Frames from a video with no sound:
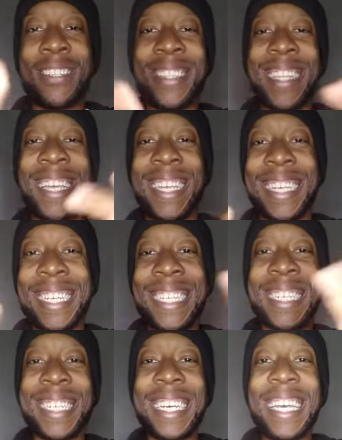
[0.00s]
little
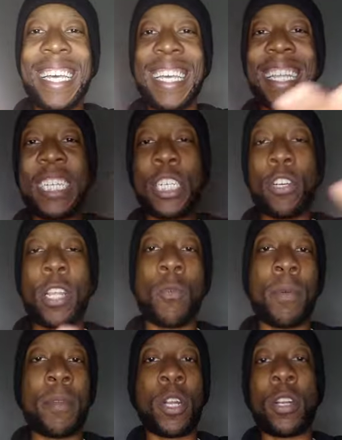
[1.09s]
things that show that
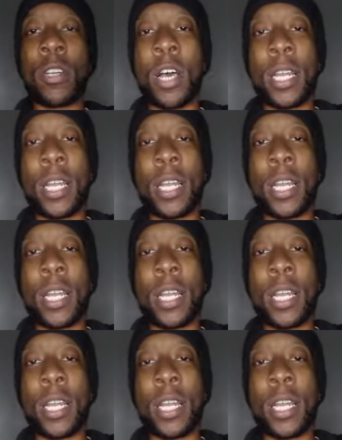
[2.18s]
women aren't